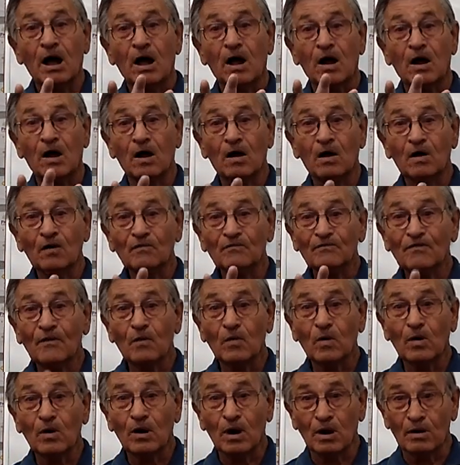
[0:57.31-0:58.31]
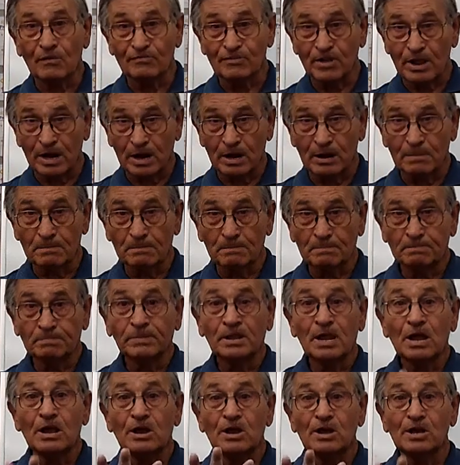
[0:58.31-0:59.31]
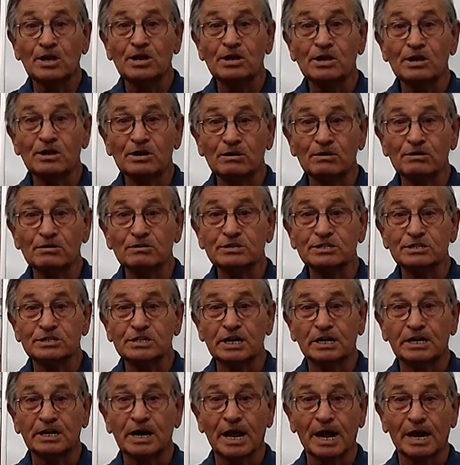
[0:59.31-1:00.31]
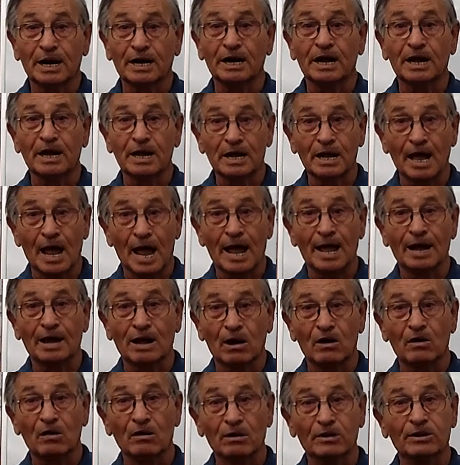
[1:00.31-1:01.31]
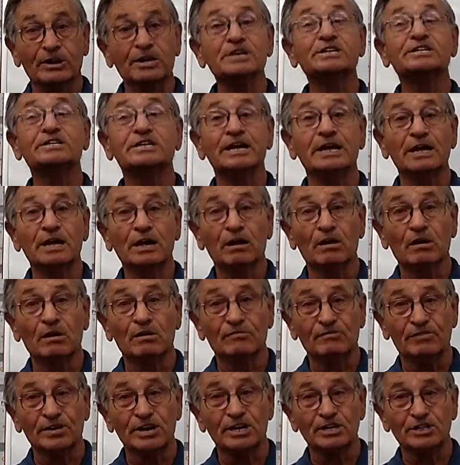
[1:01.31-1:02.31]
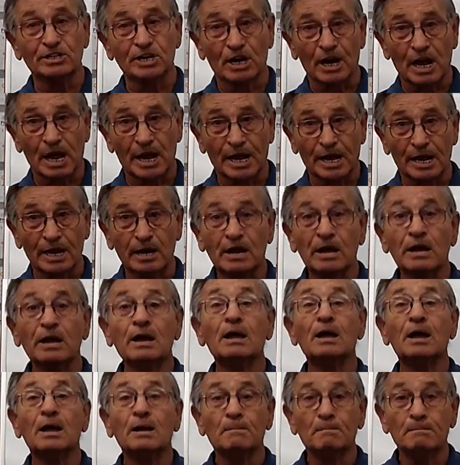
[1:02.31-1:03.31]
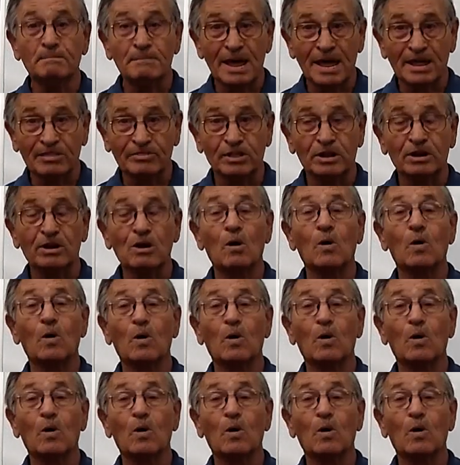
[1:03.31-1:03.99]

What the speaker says: All four of them use the technique I call the single visual aid method,